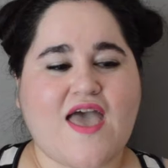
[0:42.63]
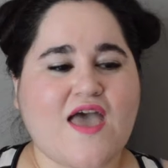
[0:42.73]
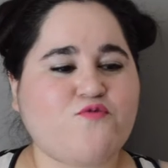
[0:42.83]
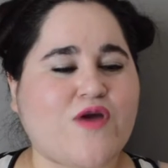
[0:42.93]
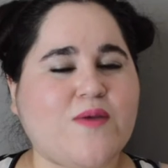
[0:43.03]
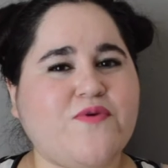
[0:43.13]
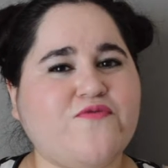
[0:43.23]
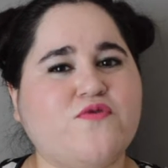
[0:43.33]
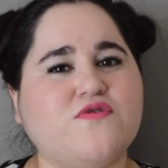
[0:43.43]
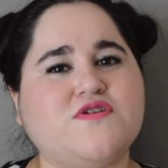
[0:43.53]
And right
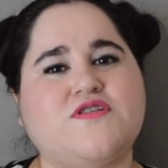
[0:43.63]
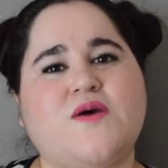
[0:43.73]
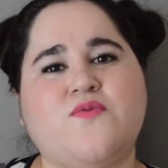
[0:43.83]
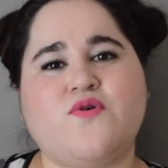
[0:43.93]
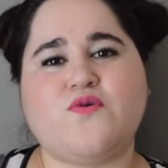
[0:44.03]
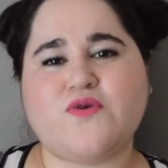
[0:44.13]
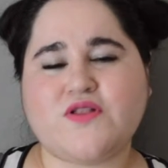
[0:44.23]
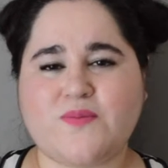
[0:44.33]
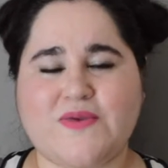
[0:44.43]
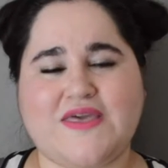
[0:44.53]
before summer
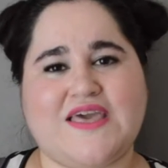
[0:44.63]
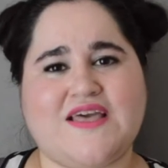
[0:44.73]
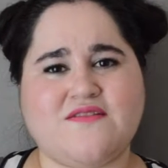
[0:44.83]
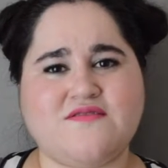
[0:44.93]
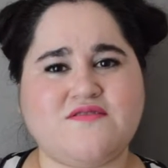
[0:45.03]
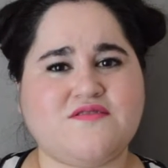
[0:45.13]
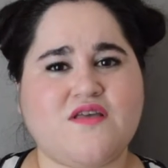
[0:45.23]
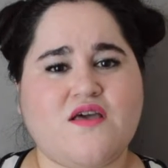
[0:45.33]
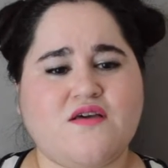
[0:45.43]
really begins,